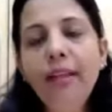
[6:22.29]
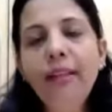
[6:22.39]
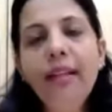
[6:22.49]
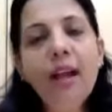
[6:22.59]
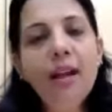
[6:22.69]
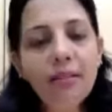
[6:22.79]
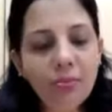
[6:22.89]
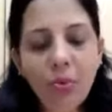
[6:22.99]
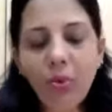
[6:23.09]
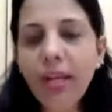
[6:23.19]
they are
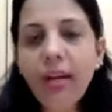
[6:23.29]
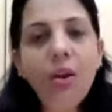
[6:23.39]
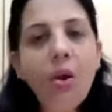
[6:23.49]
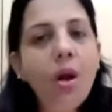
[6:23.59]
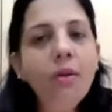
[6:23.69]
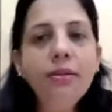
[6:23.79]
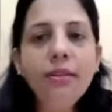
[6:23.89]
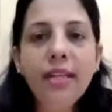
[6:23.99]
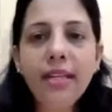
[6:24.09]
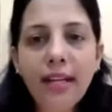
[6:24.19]
smoking a lot,
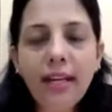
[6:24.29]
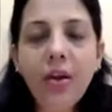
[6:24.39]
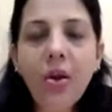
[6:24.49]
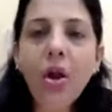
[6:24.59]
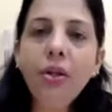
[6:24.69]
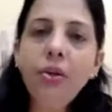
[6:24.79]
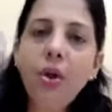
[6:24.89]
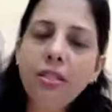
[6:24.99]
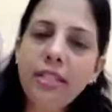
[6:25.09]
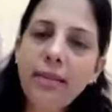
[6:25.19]
drinking a lot,
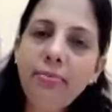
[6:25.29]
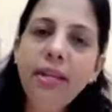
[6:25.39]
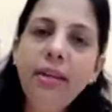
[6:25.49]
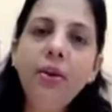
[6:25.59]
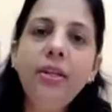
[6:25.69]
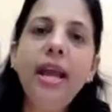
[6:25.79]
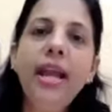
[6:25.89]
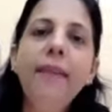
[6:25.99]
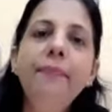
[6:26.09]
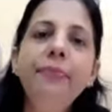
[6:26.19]
not sleeping on
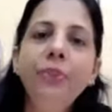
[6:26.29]
time,